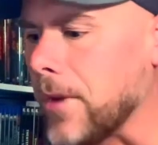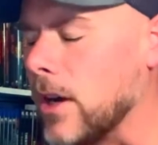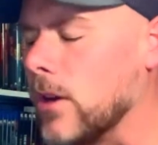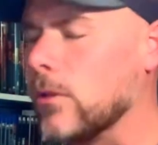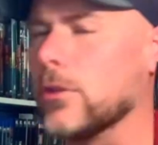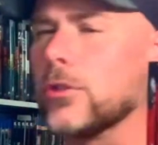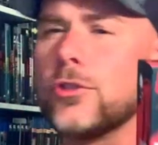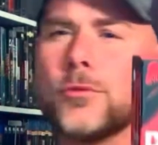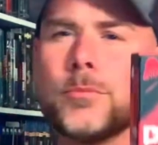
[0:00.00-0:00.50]

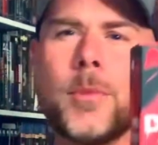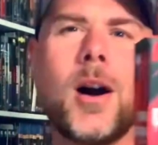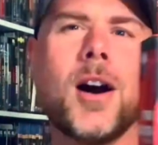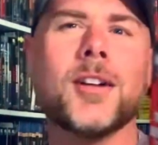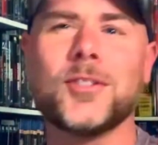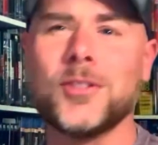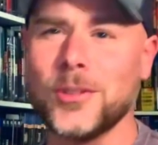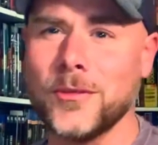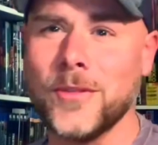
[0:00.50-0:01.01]

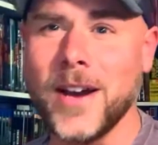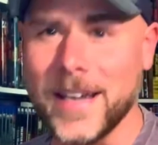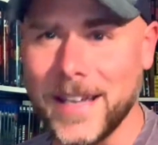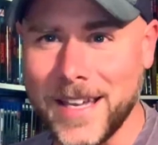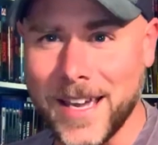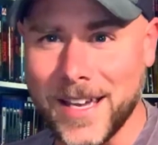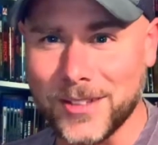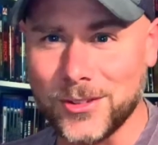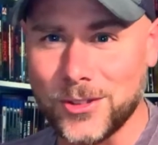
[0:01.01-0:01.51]
responsive, I
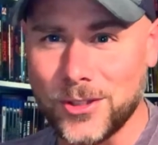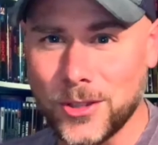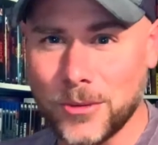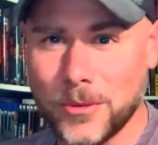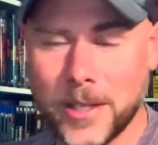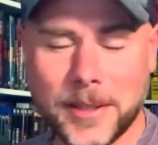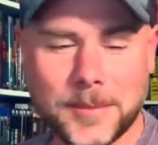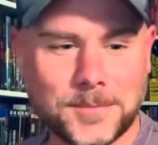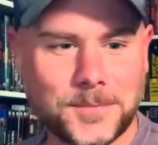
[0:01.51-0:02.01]
guess,
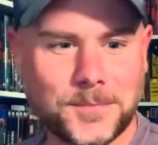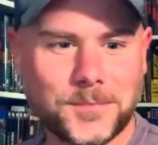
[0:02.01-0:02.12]
to it.